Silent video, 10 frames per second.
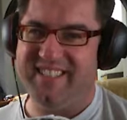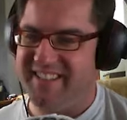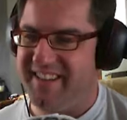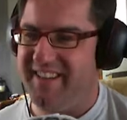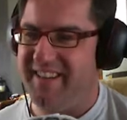
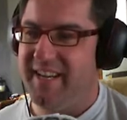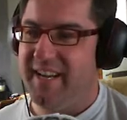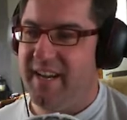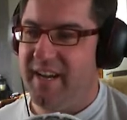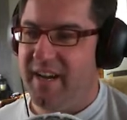So
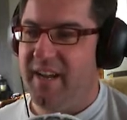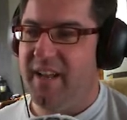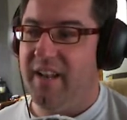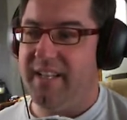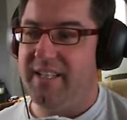
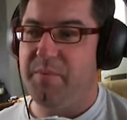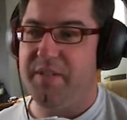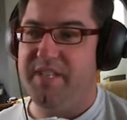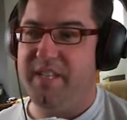let's put